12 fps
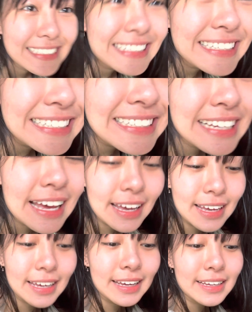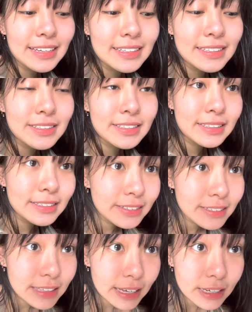hee And
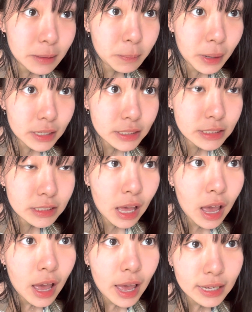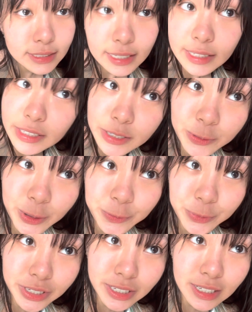today marks exactly one
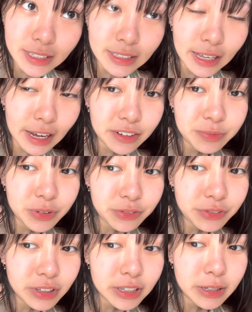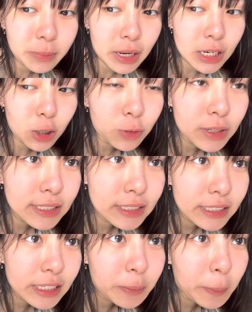week that I've been feeling my lowest
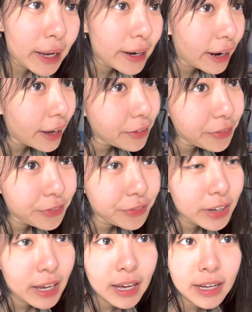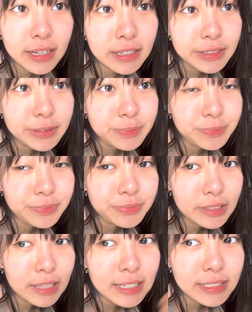in my life. Um,
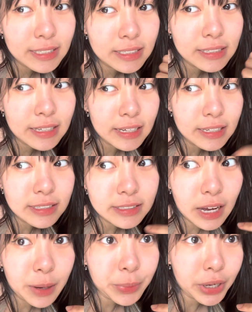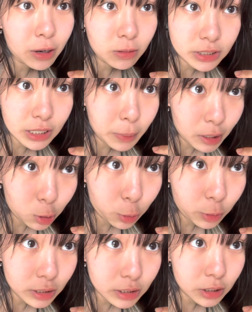last Saturday at this timing, I was at my
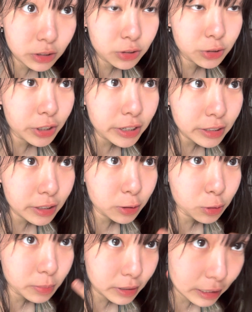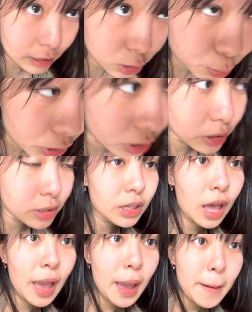lowest. I was crying like nobody else's business.
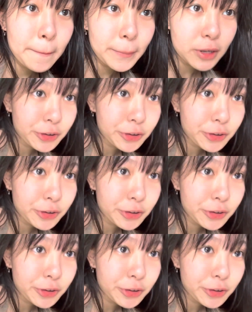But